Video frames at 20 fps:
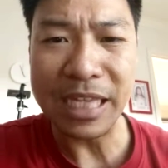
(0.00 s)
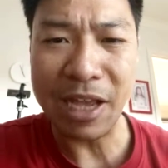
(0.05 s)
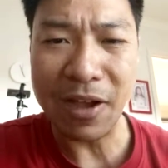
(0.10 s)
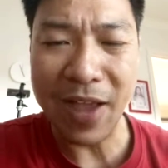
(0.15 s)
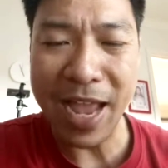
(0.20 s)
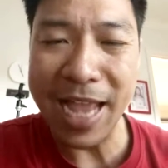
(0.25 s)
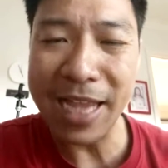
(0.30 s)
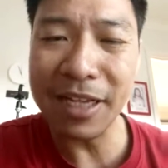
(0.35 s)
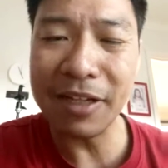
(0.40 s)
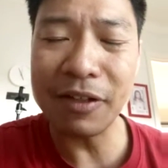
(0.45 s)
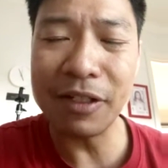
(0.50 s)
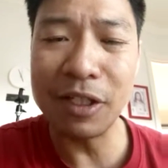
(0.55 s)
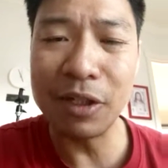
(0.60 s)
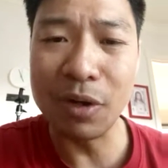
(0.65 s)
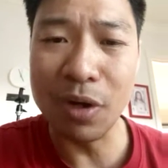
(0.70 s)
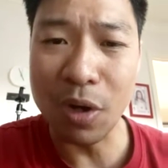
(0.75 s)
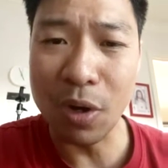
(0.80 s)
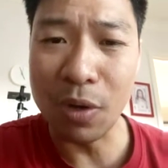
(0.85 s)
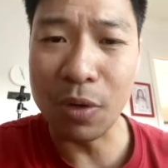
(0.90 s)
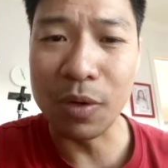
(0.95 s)
Now, how can you
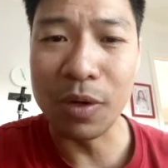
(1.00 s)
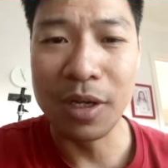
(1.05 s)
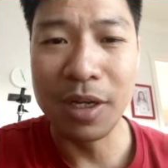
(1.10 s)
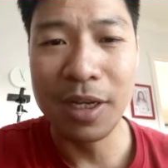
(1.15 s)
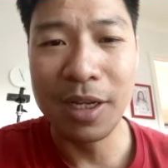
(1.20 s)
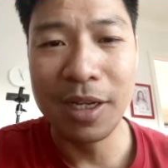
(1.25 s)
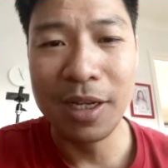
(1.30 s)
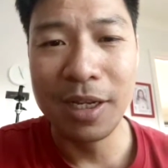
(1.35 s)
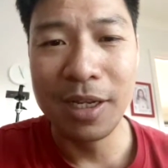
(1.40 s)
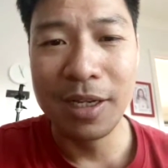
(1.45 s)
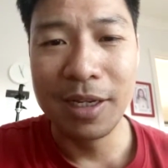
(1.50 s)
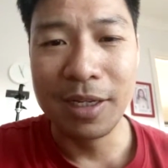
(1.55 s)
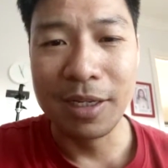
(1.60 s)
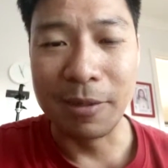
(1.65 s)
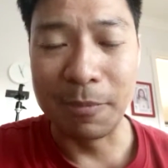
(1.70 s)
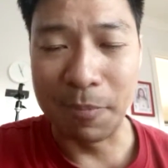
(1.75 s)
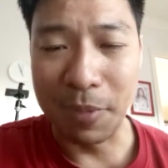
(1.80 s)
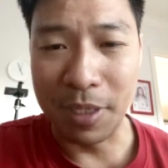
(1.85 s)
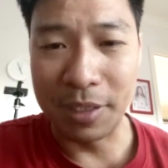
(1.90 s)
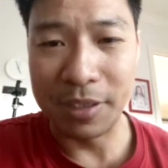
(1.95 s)
know
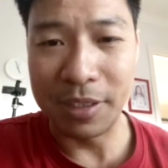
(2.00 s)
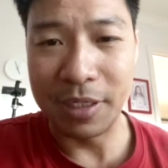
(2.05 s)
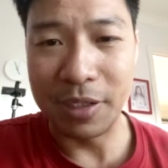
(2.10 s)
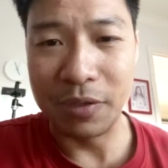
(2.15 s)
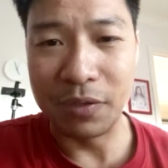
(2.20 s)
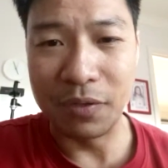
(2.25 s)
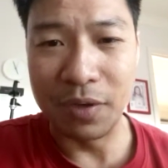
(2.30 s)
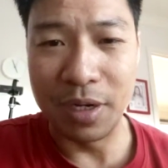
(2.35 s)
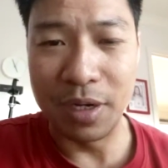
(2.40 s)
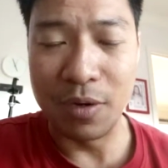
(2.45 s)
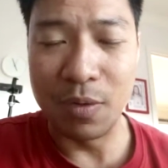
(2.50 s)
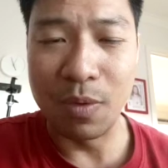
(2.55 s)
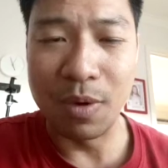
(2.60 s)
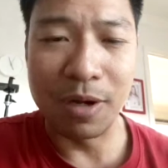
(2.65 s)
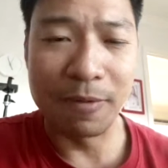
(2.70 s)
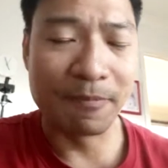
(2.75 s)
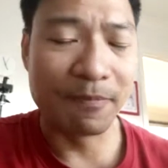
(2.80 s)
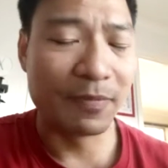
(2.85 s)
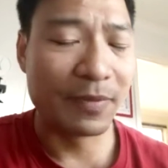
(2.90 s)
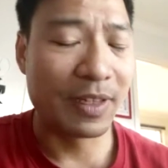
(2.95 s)
the person you really
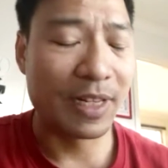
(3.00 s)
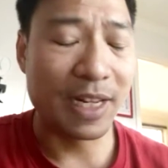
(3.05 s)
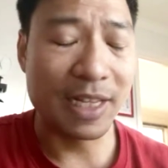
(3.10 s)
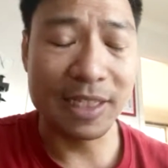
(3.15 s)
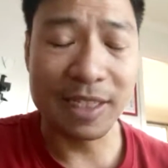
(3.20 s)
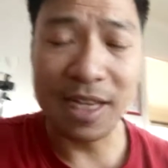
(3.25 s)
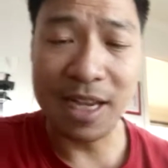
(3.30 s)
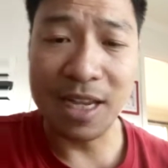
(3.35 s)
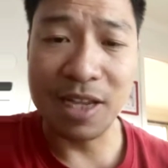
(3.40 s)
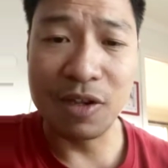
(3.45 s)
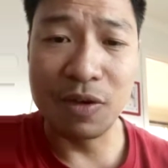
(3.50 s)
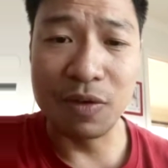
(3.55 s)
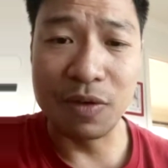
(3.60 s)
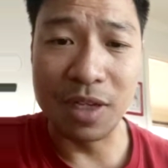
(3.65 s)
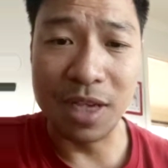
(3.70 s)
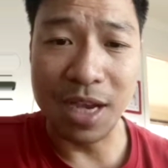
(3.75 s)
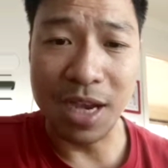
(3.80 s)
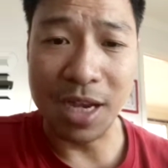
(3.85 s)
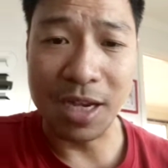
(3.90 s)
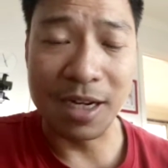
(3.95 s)
want? Let's say you're
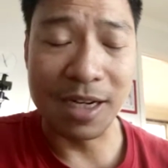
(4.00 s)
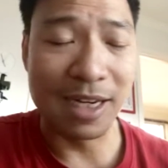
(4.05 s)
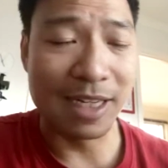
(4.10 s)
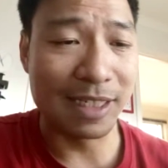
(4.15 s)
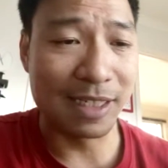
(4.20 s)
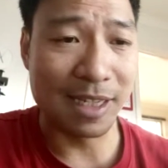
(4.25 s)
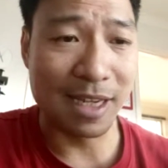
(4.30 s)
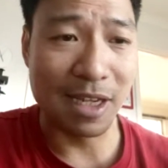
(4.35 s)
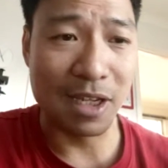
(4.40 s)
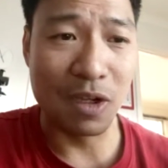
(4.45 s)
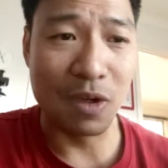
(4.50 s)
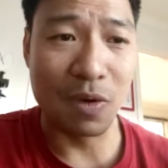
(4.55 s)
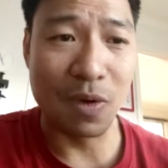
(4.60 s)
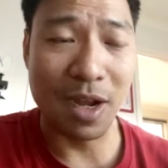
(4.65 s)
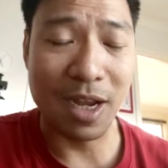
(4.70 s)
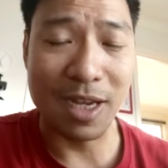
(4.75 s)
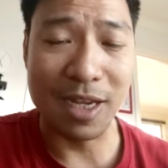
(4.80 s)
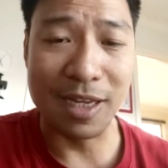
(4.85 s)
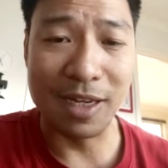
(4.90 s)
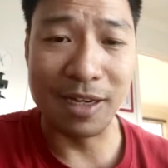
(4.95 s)
young. Let's say you
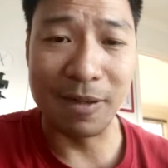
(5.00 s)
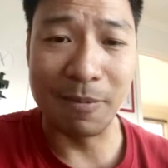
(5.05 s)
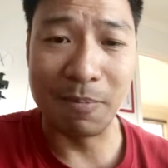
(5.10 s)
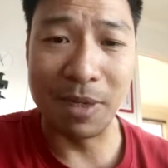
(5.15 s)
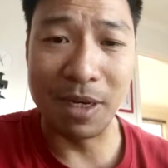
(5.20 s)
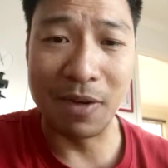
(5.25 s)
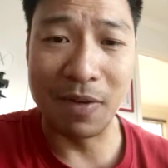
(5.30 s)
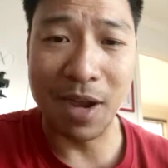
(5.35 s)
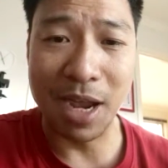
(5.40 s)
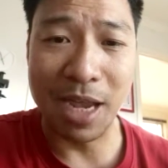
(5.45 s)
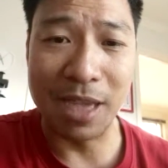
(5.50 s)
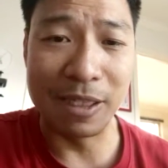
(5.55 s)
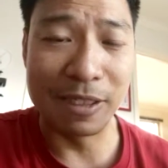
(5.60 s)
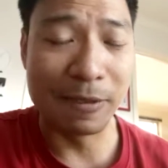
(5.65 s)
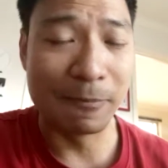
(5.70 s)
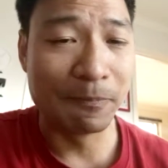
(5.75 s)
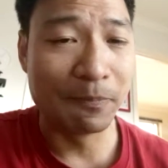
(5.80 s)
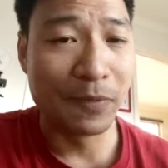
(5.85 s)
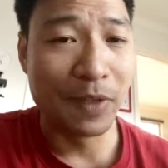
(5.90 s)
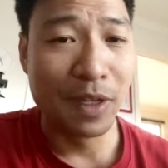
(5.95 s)
are in the middle age.